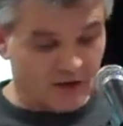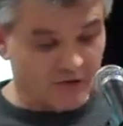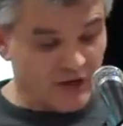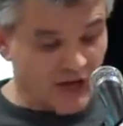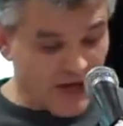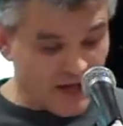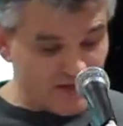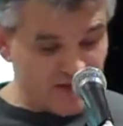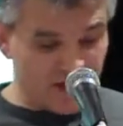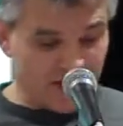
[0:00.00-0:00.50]
On
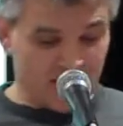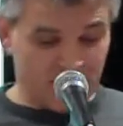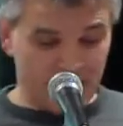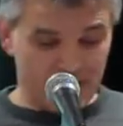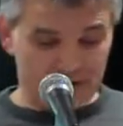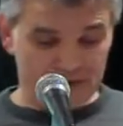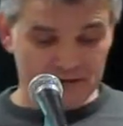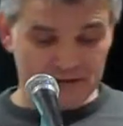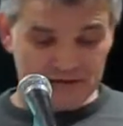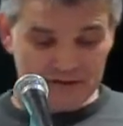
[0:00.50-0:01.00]
the other
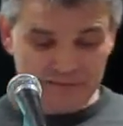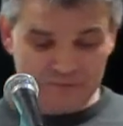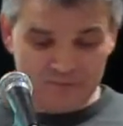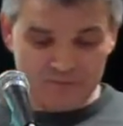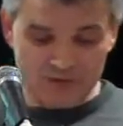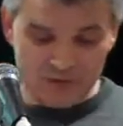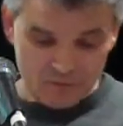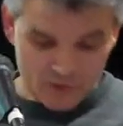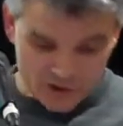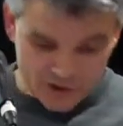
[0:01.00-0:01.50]
hand,
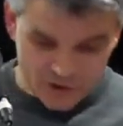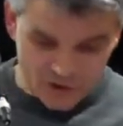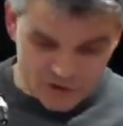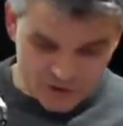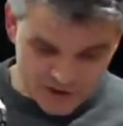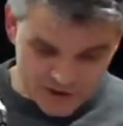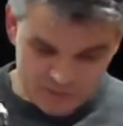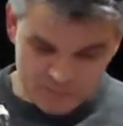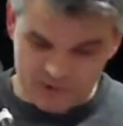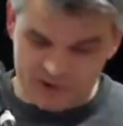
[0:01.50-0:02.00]
there were two
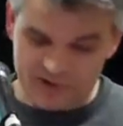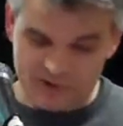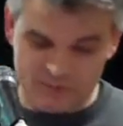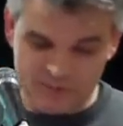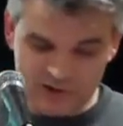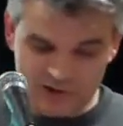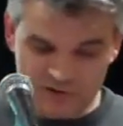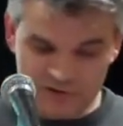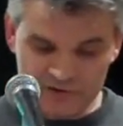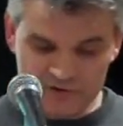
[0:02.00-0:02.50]
crim
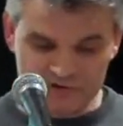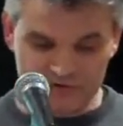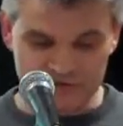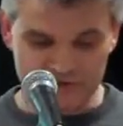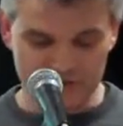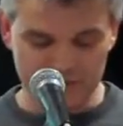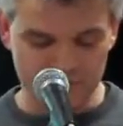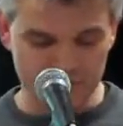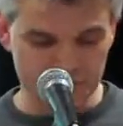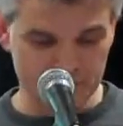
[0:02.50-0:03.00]

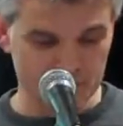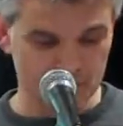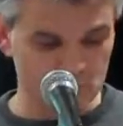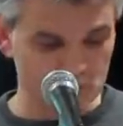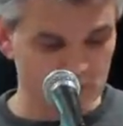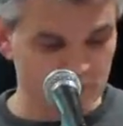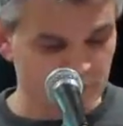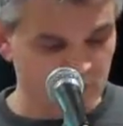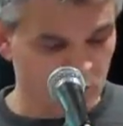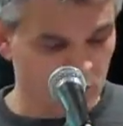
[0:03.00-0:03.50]
criminals, if we
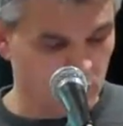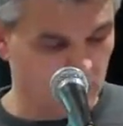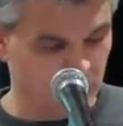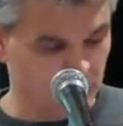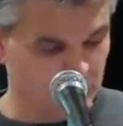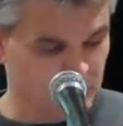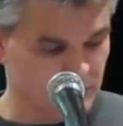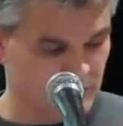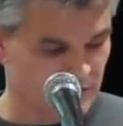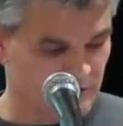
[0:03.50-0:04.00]
move
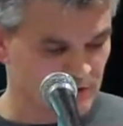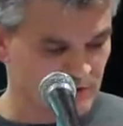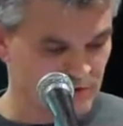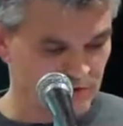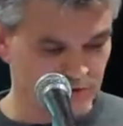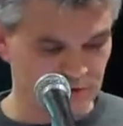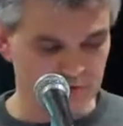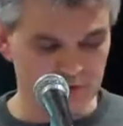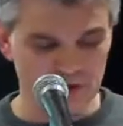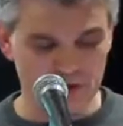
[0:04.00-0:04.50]
forward
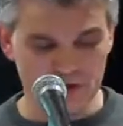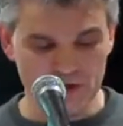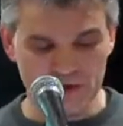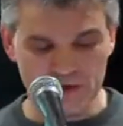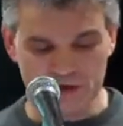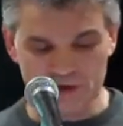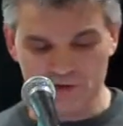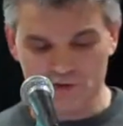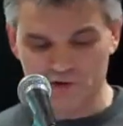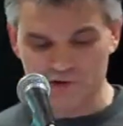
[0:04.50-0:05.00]
to
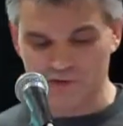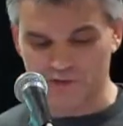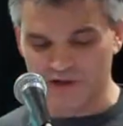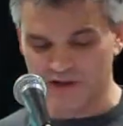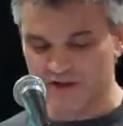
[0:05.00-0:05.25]
uh, Luke